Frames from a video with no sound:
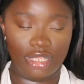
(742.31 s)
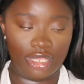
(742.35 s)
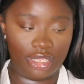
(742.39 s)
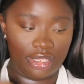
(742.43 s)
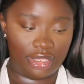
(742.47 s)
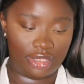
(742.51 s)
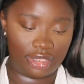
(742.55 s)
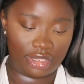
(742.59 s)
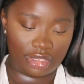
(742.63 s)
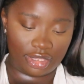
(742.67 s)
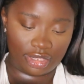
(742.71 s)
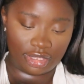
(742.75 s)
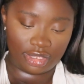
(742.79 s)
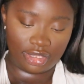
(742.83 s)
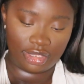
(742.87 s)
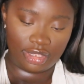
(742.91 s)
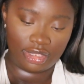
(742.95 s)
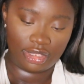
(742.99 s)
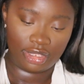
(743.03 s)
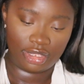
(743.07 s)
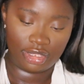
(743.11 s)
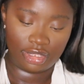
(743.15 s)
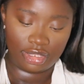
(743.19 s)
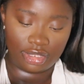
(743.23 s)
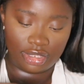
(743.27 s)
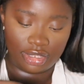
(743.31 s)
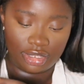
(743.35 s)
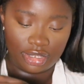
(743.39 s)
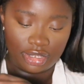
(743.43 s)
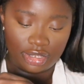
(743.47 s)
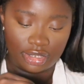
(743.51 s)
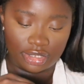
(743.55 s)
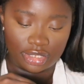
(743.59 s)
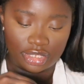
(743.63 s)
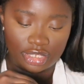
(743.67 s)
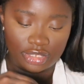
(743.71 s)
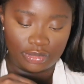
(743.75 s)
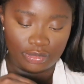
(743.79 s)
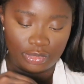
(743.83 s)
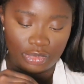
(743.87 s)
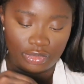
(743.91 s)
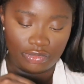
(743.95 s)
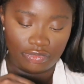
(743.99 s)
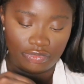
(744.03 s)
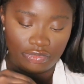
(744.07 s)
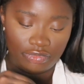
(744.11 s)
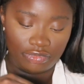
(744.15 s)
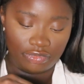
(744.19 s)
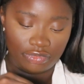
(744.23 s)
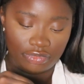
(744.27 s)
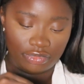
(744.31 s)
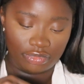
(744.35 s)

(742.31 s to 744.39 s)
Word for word: like a smooth.